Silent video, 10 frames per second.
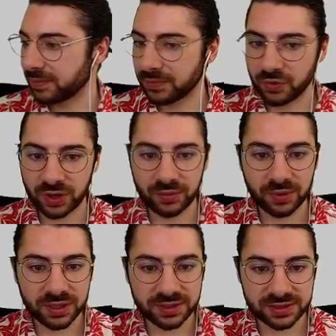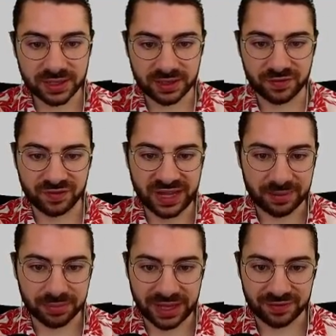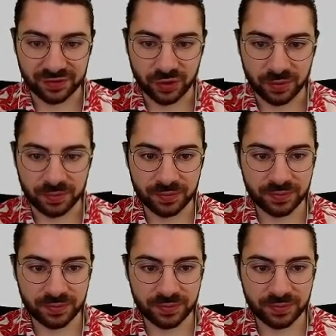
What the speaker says: What I want is like a flat platform